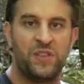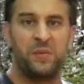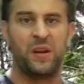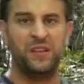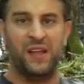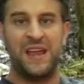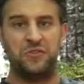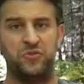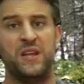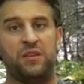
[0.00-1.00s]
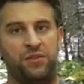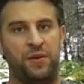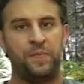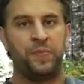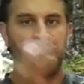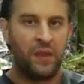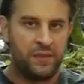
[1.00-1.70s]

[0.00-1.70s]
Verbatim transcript: that I'm going to lay underneath.